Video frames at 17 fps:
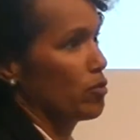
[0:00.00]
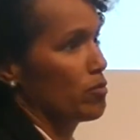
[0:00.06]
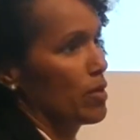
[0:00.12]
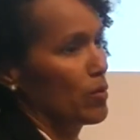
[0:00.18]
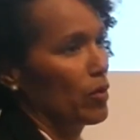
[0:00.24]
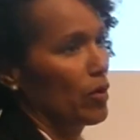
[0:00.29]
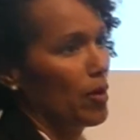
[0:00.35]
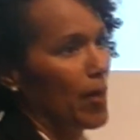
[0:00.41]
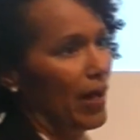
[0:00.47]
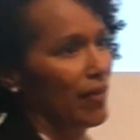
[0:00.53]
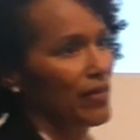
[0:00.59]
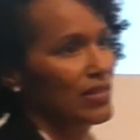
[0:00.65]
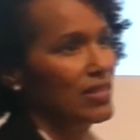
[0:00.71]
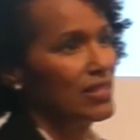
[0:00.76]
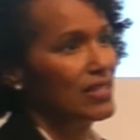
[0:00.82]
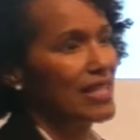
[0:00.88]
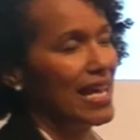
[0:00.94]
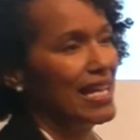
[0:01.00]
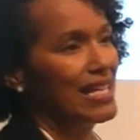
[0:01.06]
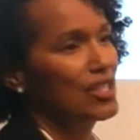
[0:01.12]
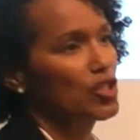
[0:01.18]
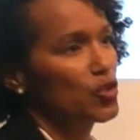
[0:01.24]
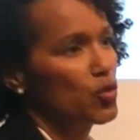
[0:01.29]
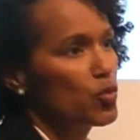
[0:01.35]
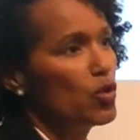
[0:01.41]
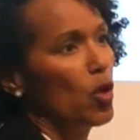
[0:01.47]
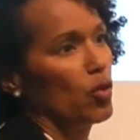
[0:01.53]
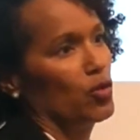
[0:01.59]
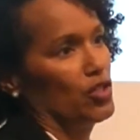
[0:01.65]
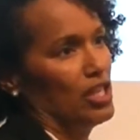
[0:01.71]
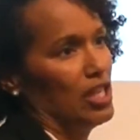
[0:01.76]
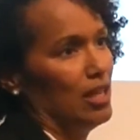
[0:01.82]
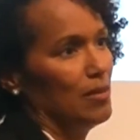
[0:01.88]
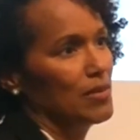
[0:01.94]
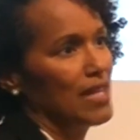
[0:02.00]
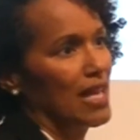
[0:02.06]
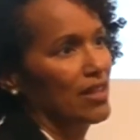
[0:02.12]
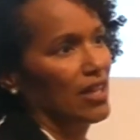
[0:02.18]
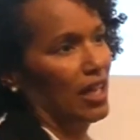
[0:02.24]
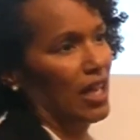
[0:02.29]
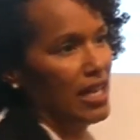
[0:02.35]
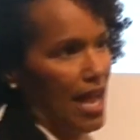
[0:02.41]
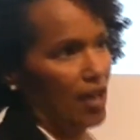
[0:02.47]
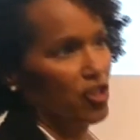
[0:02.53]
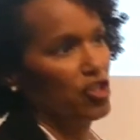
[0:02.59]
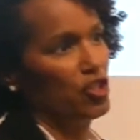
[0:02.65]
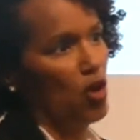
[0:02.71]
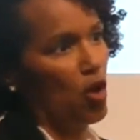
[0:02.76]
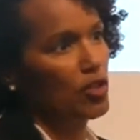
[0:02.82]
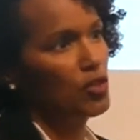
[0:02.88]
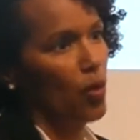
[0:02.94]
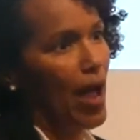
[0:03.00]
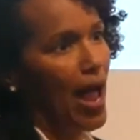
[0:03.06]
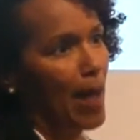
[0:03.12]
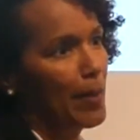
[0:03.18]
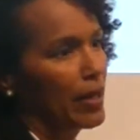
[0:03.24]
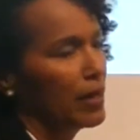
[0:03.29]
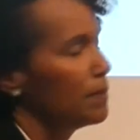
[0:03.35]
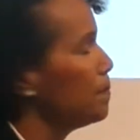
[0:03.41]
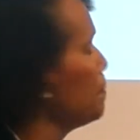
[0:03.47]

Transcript: remember about this is that it's through those teams that the connections also happen.